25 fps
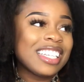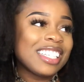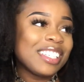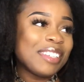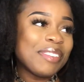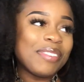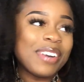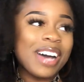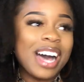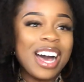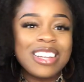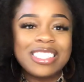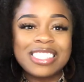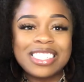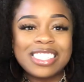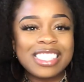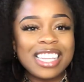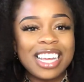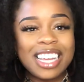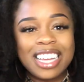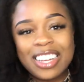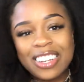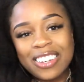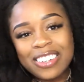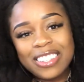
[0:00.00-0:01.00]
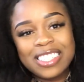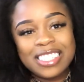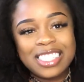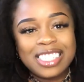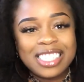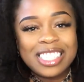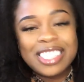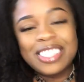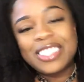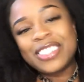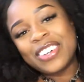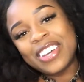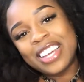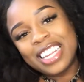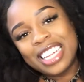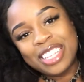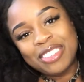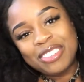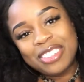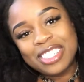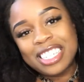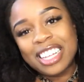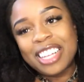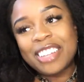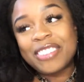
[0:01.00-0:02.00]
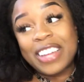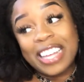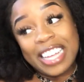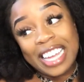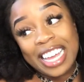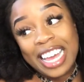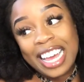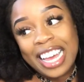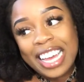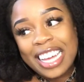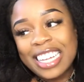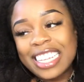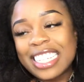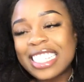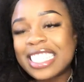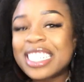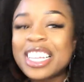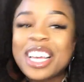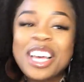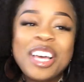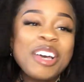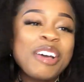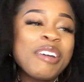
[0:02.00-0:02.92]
But I was just like, oh, he's just enjoying himself, I guess.